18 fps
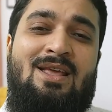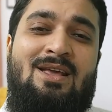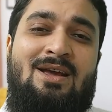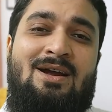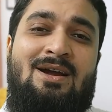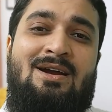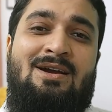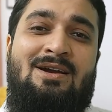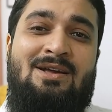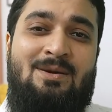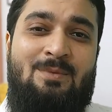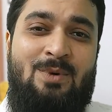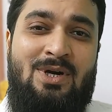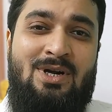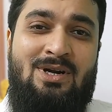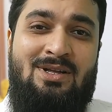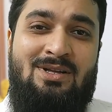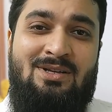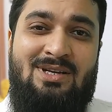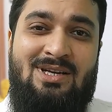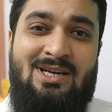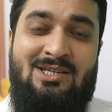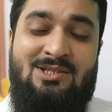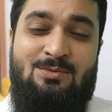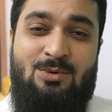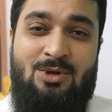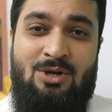and comment
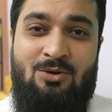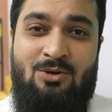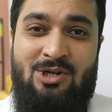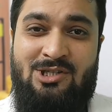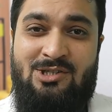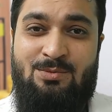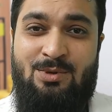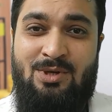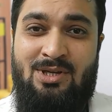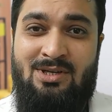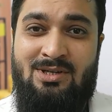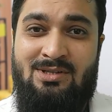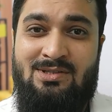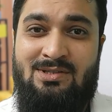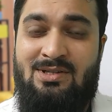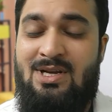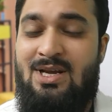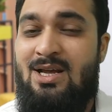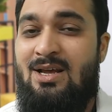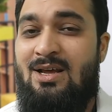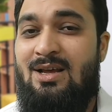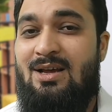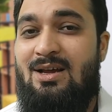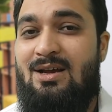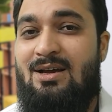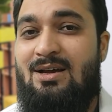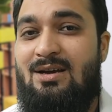as per your experience
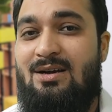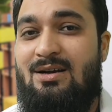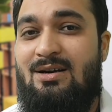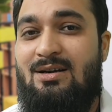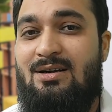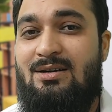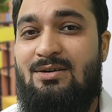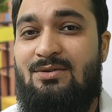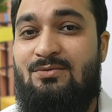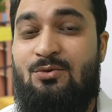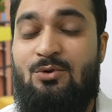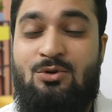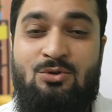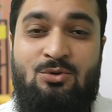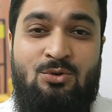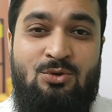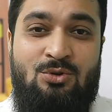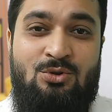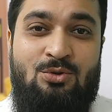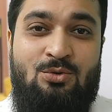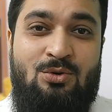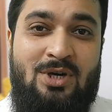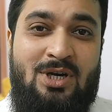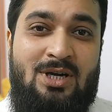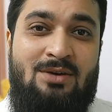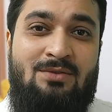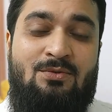and for those who
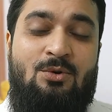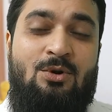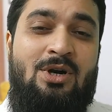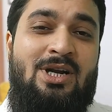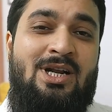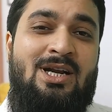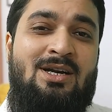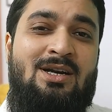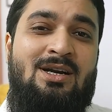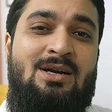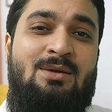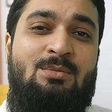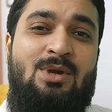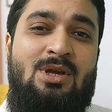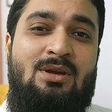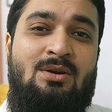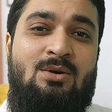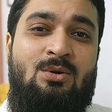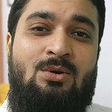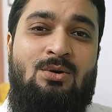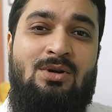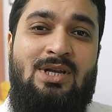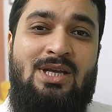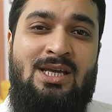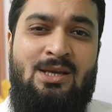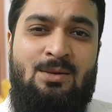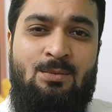have contacted me on
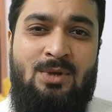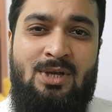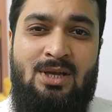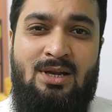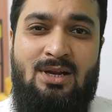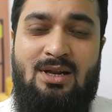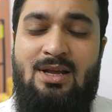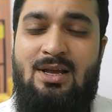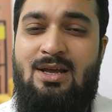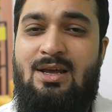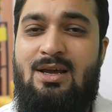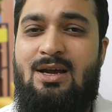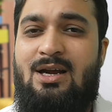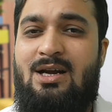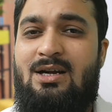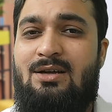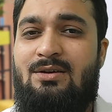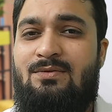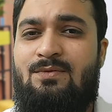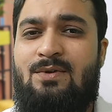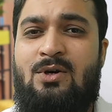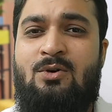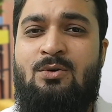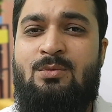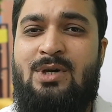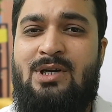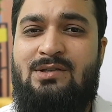email and have
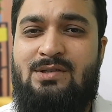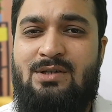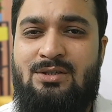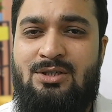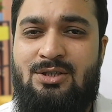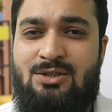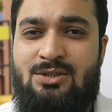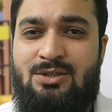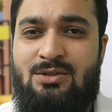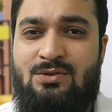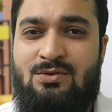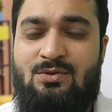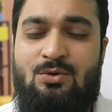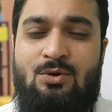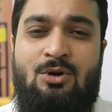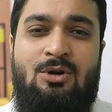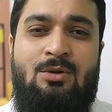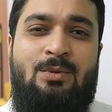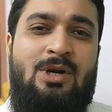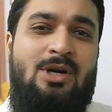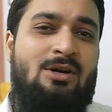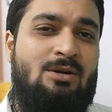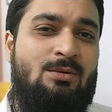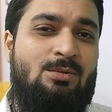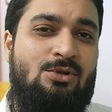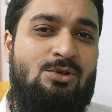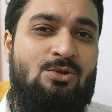found my suggestions or my
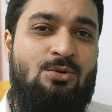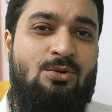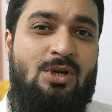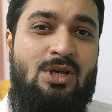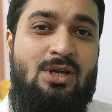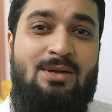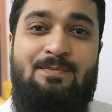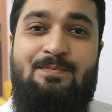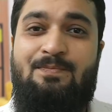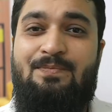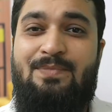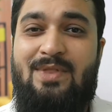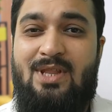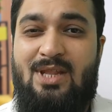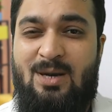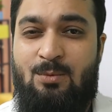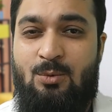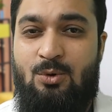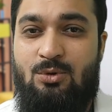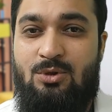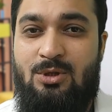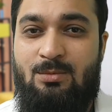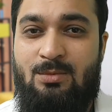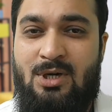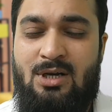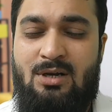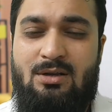troubleshooting up to the
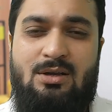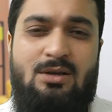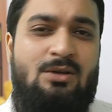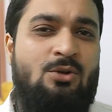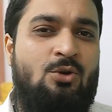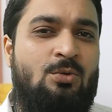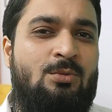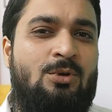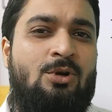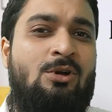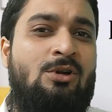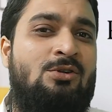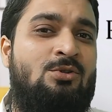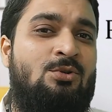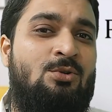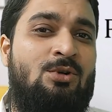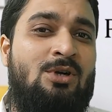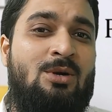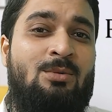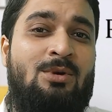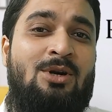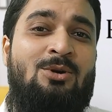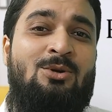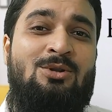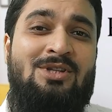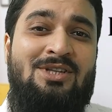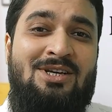mark. You may also comment
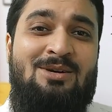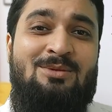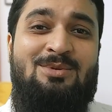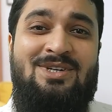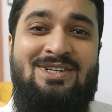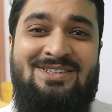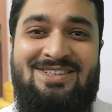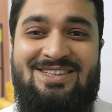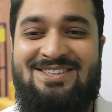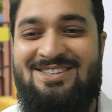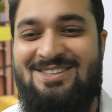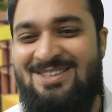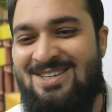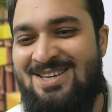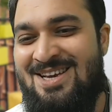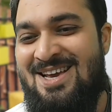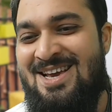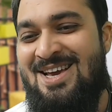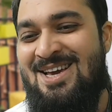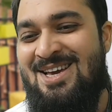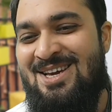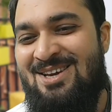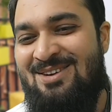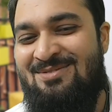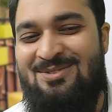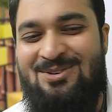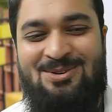on the comment section
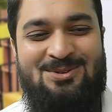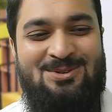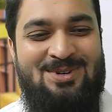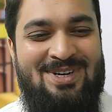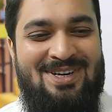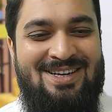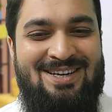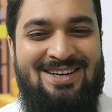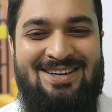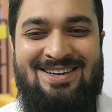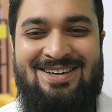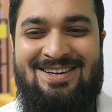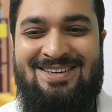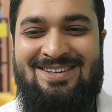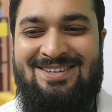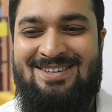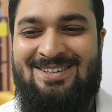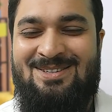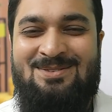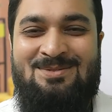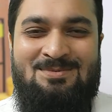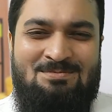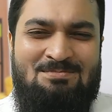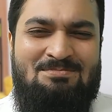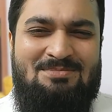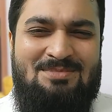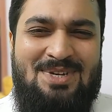if you are
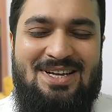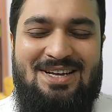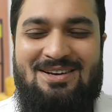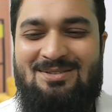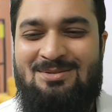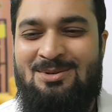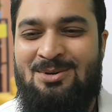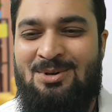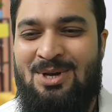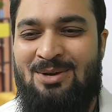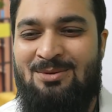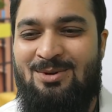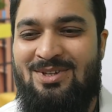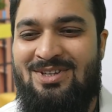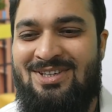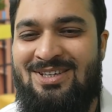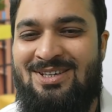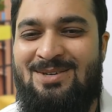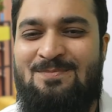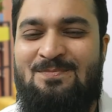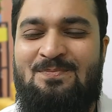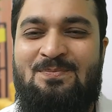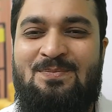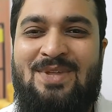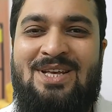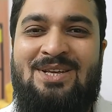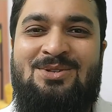ah, okay with it.
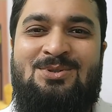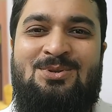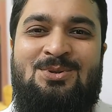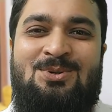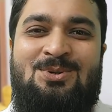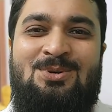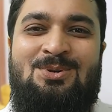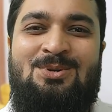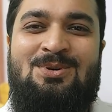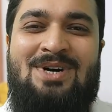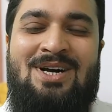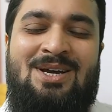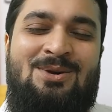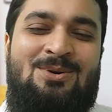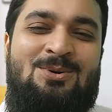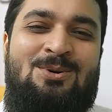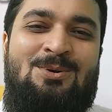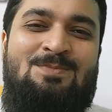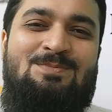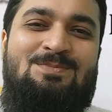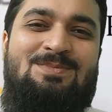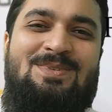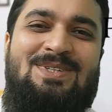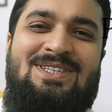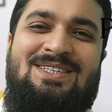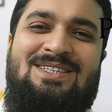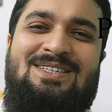So I hope
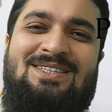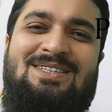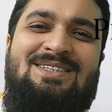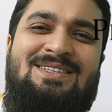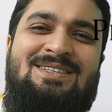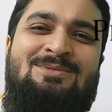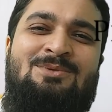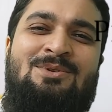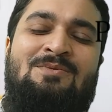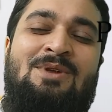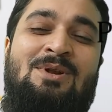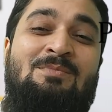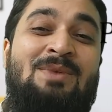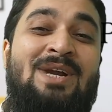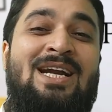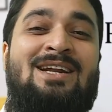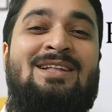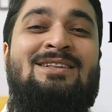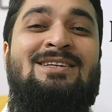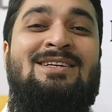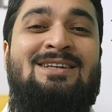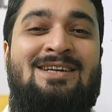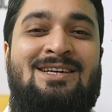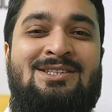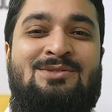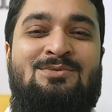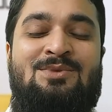we will meet in the
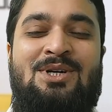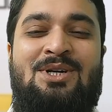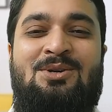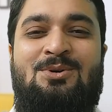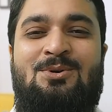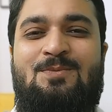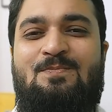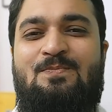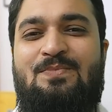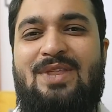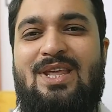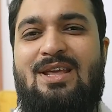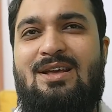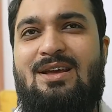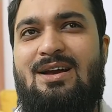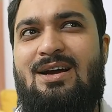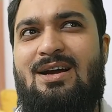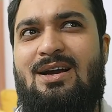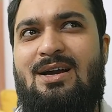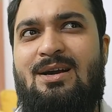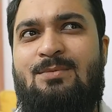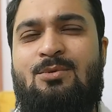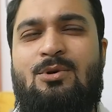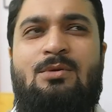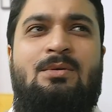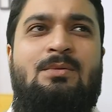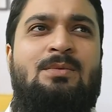next video and
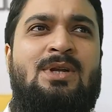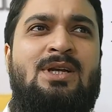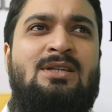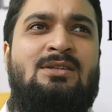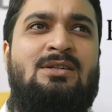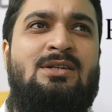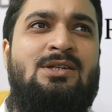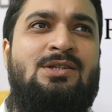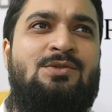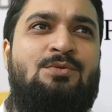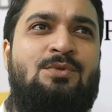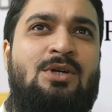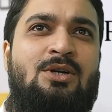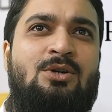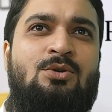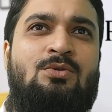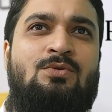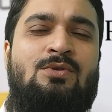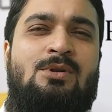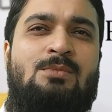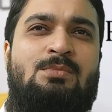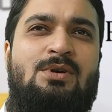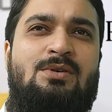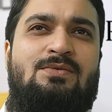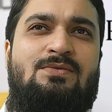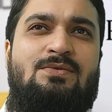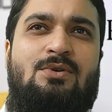probably the next video will be
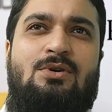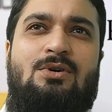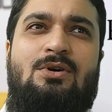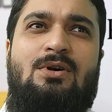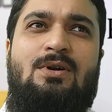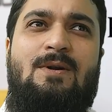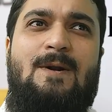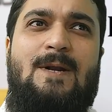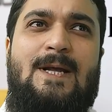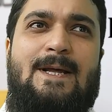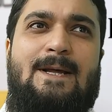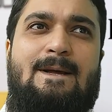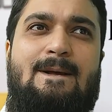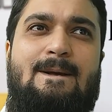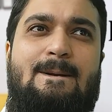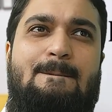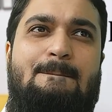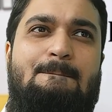for uh,